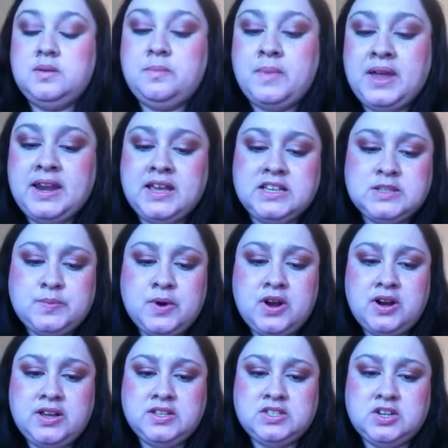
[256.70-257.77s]
my next
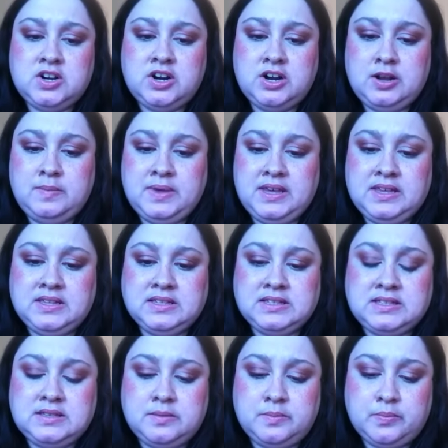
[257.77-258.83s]
products are going to be
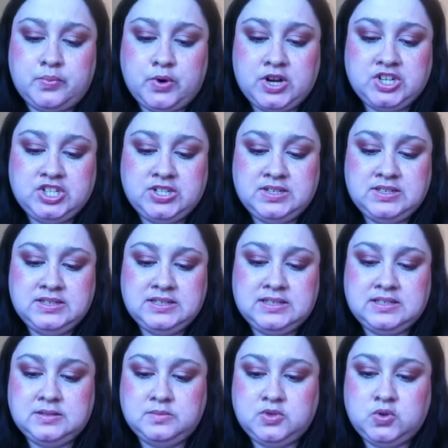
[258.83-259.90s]
some brushes,
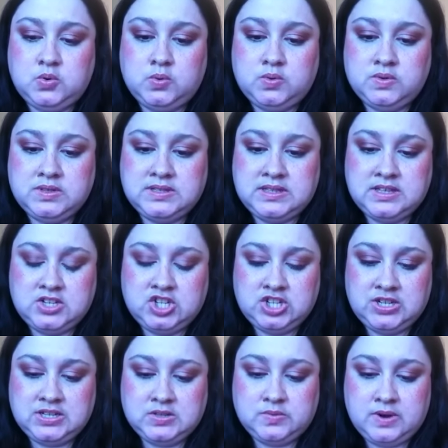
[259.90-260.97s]
some tools that
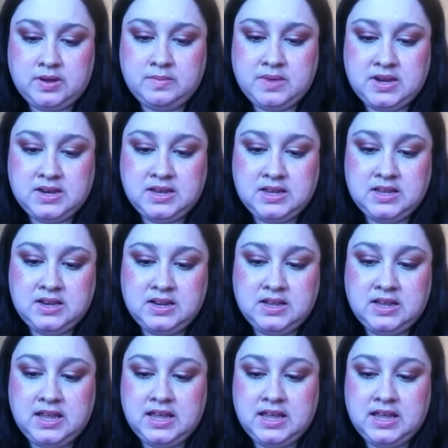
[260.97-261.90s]
she has recommended,